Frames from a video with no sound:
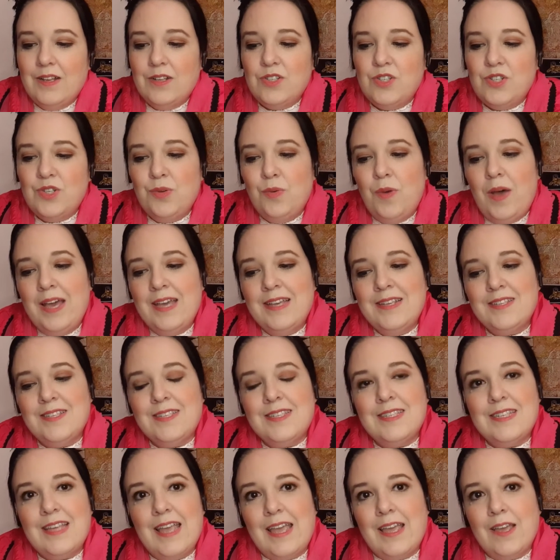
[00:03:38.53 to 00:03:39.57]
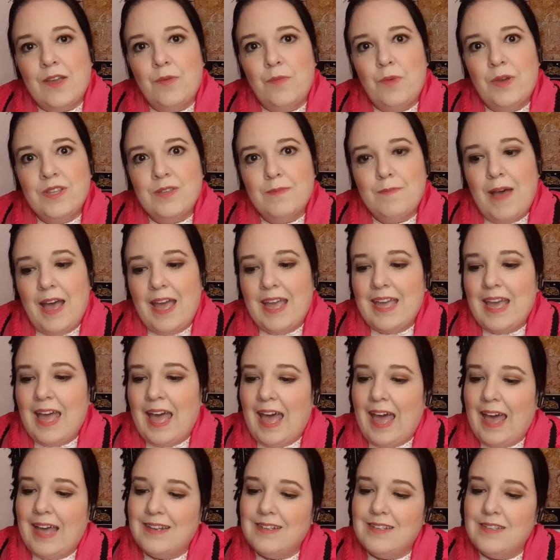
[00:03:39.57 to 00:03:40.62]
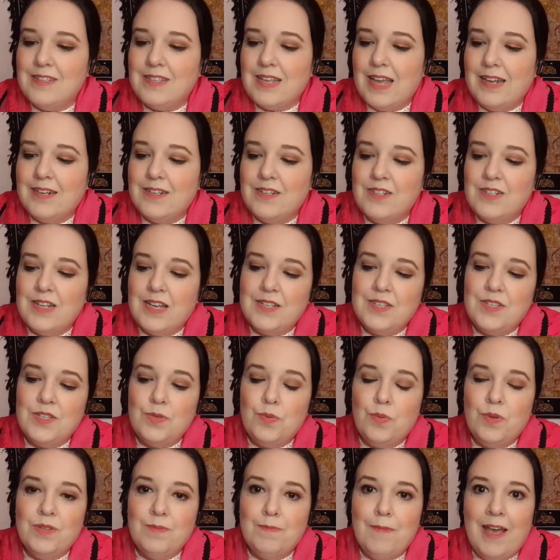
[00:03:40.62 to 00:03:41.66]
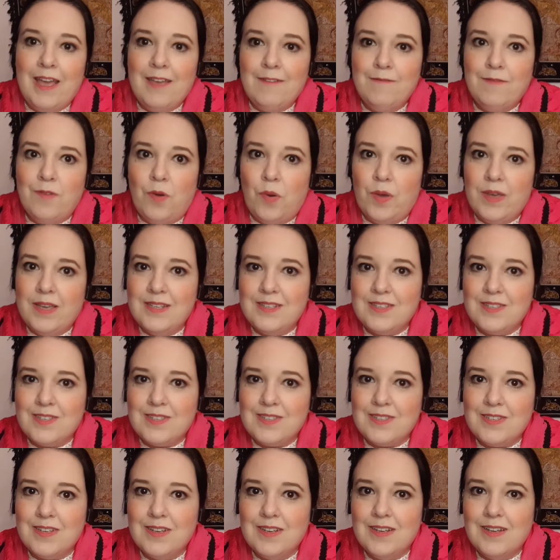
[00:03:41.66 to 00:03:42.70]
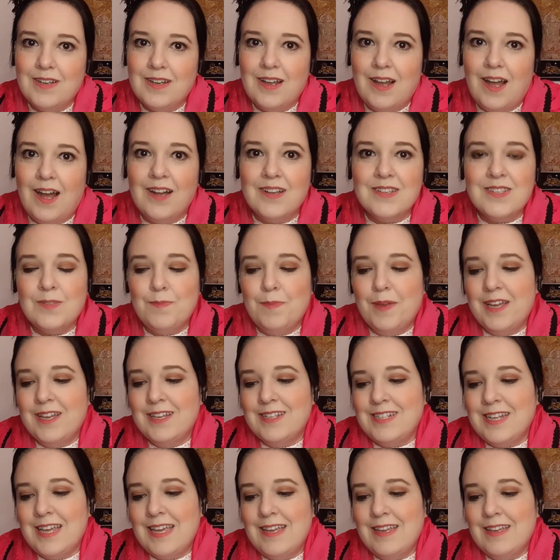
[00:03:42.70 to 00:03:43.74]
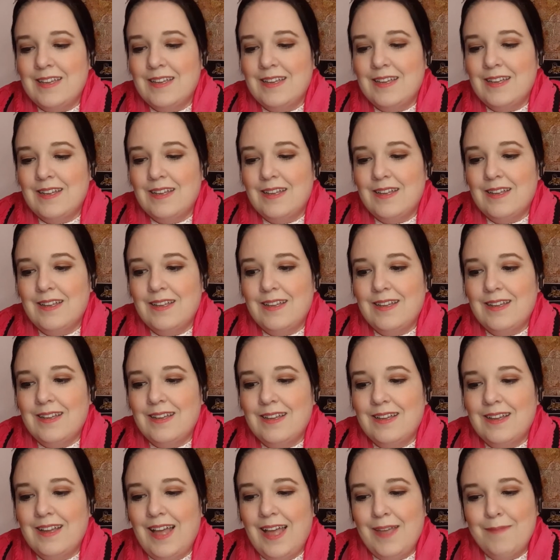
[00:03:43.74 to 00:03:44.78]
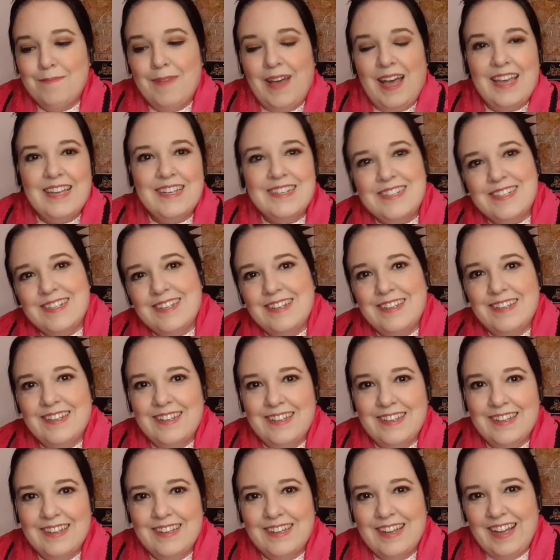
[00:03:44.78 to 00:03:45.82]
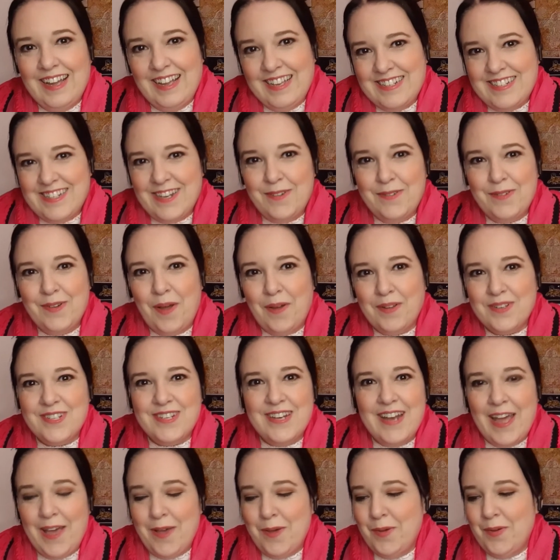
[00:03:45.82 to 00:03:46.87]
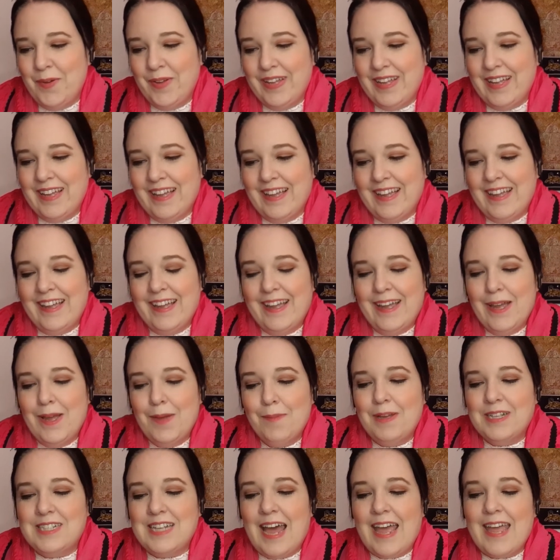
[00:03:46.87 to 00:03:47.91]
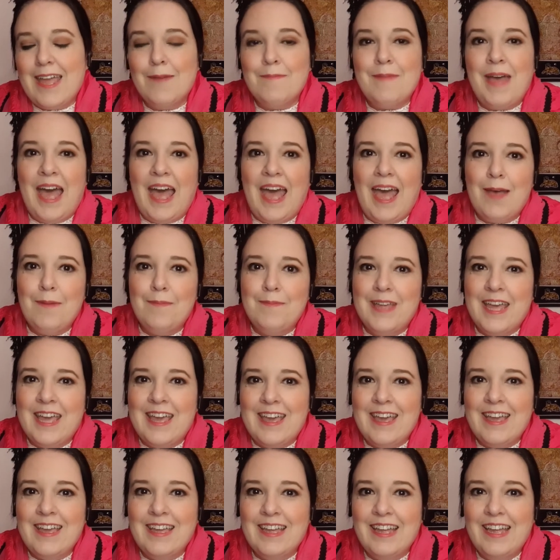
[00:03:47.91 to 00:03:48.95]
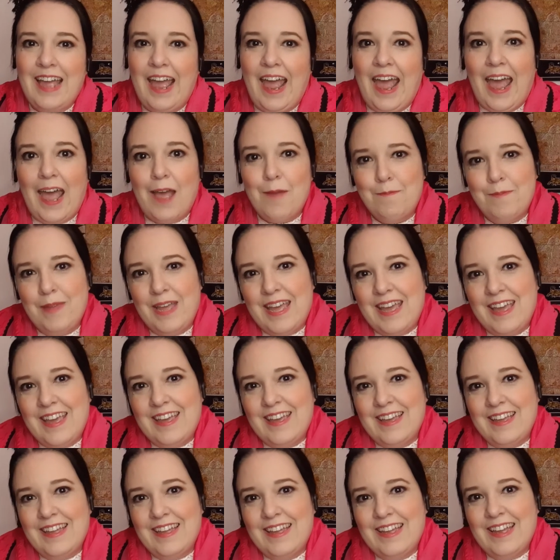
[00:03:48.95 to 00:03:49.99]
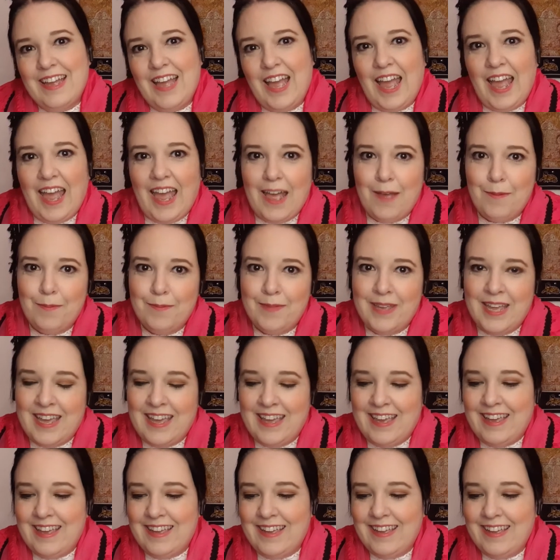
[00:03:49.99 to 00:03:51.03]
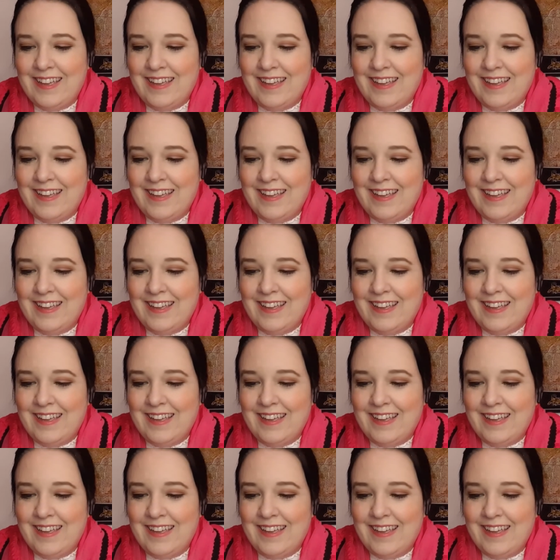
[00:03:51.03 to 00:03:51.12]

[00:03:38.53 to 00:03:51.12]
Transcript: "Do I sing with my hands and dust with my voice?" asked Birdie. "I might. I do not know. But I am happy. Happy, happy,"